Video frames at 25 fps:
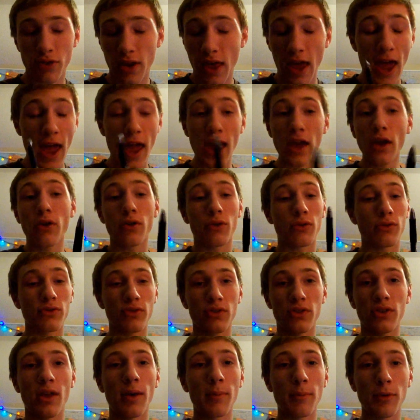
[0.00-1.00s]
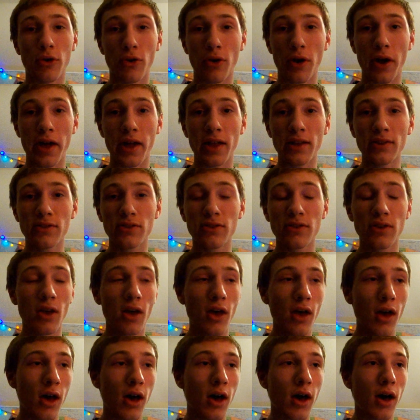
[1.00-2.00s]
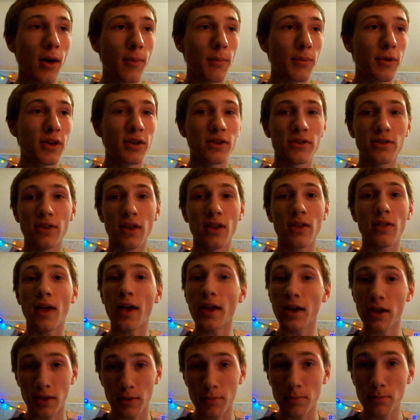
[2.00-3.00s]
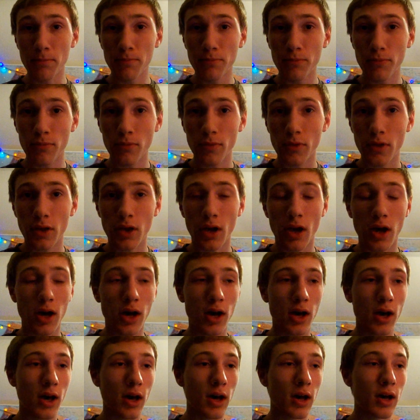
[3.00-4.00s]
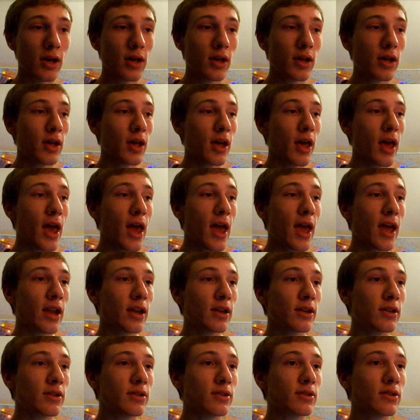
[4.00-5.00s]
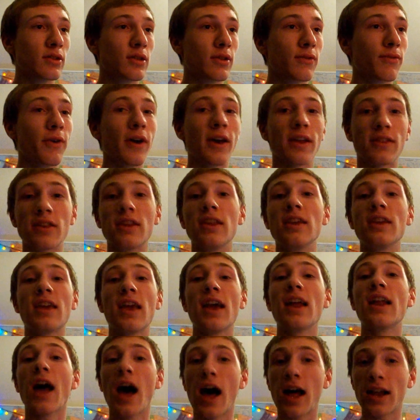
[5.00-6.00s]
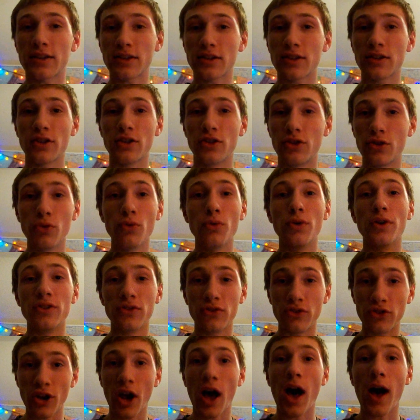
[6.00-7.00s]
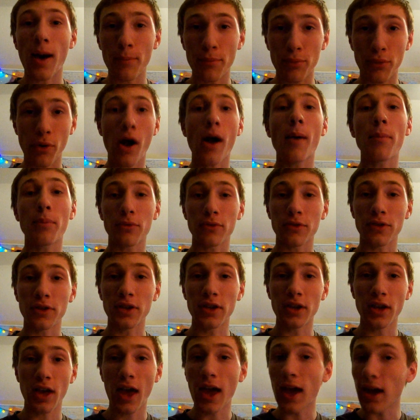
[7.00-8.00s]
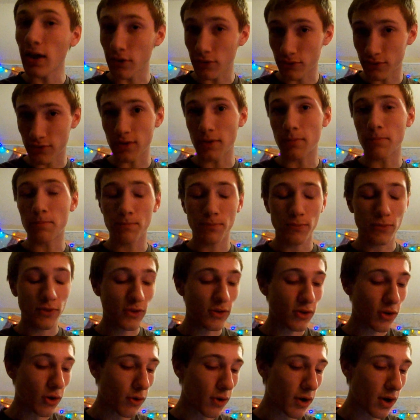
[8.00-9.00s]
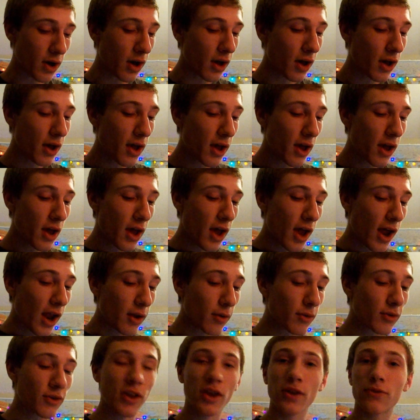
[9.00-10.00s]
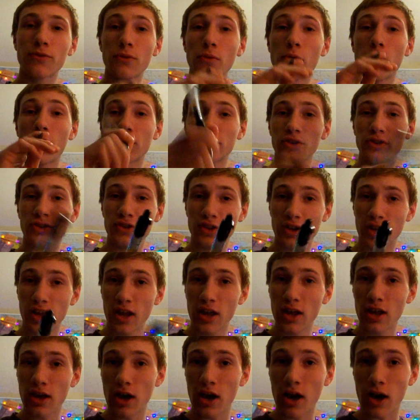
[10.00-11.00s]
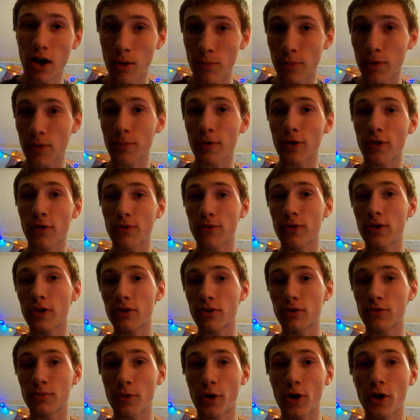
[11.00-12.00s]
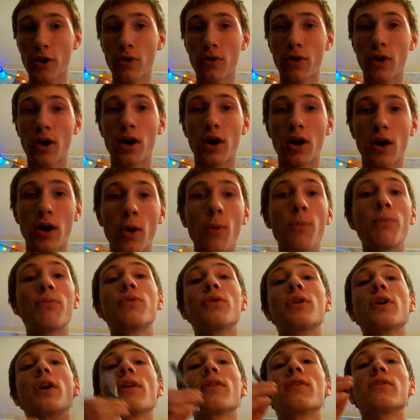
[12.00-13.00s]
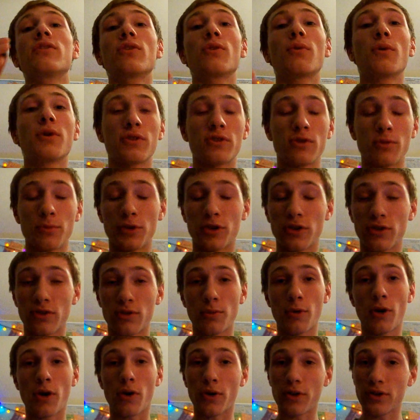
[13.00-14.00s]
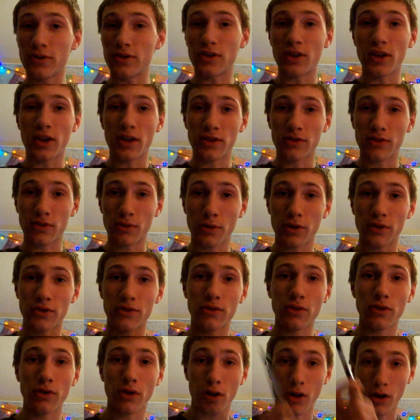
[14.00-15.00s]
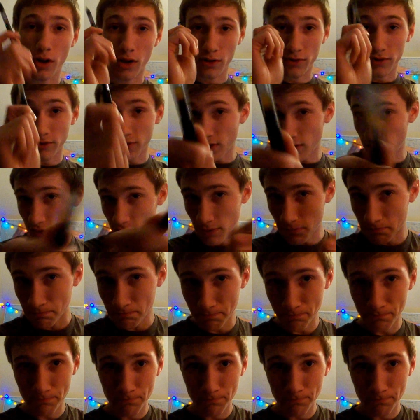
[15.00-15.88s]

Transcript: angers Democrats uh, because they like him, uh, and the fact that he cannot do his job properly angers them. So. Uh, anyway, thanks for watching today. I'll put up another video tomorrow, hopefully on the sequester because tomorrow is the day of sequester. I'll see you then.